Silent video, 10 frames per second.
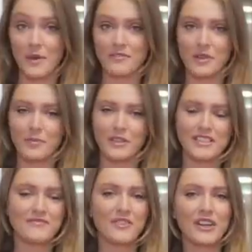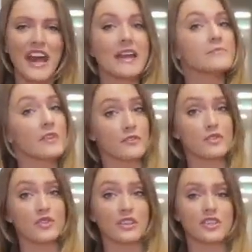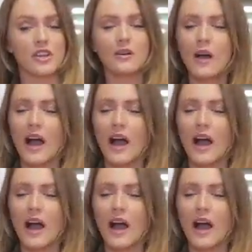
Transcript: the Buffalo Bulletin for today. If you enjoyed the show,